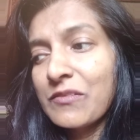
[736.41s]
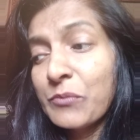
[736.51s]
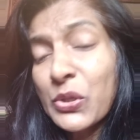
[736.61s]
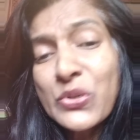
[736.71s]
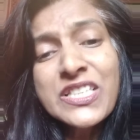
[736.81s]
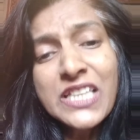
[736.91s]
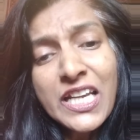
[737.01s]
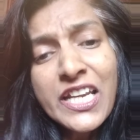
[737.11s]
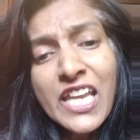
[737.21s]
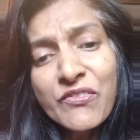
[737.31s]
Because in
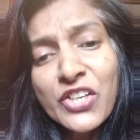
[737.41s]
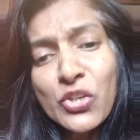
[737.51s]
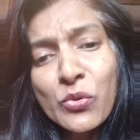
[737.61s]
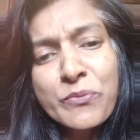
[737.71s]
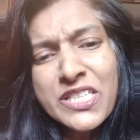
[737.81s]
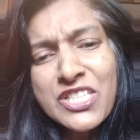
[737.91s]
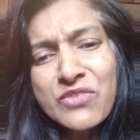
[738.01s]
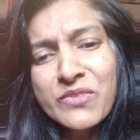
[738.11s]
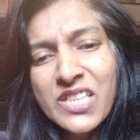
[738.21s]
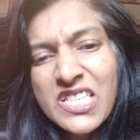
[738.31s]
India, we are
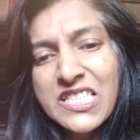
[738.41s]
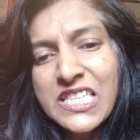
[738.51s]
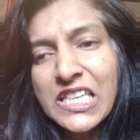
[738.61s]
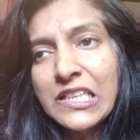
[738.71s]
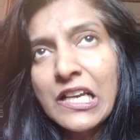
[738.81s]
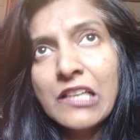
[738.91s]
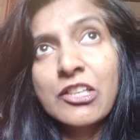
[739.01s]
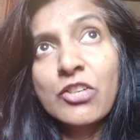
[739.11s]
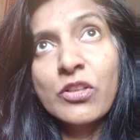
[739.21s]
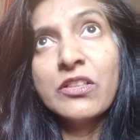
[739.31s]
obsessed with our skin
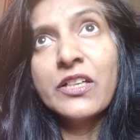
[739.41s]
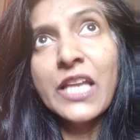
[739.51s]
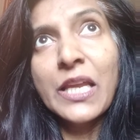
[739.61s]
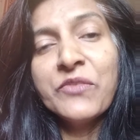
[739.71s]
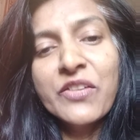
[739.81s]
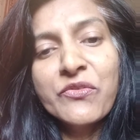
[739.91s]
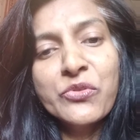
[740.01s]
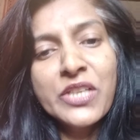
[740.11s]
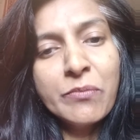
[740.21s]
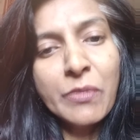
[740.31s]
color all the time. We have
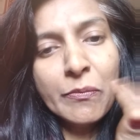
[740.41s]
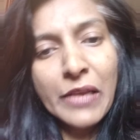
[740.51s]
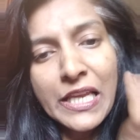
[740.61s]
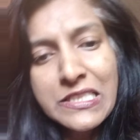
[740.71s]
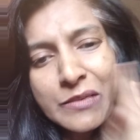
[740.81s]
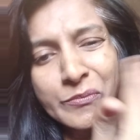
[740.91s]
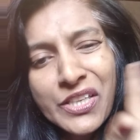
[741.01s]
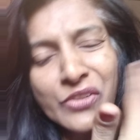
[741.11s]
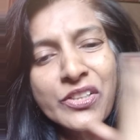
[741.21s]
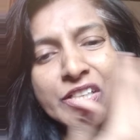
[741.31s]
to keep applying
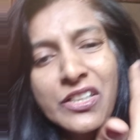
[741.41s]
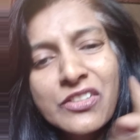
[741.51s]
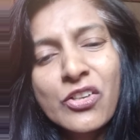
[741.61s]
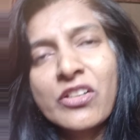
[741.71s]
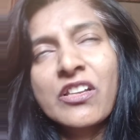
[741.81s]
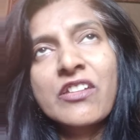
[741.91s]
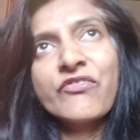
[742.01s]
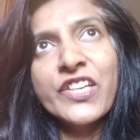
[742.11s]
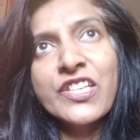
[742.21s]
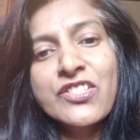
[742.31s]
something or the other on our
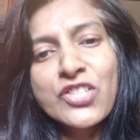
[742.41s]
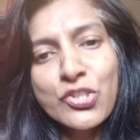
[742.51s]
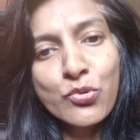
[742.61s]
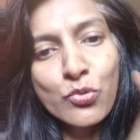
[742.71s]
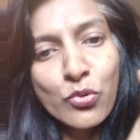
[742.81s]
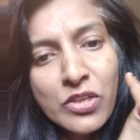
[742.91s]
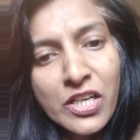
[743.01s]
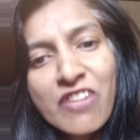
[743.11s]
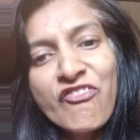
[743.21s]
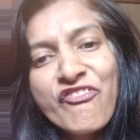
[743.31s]
face just to look
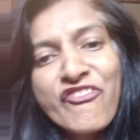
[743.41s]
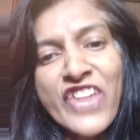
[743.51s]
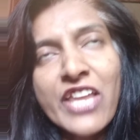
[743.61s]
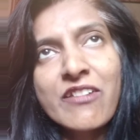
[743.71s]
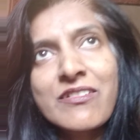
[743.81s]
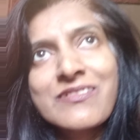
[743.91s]
little fair.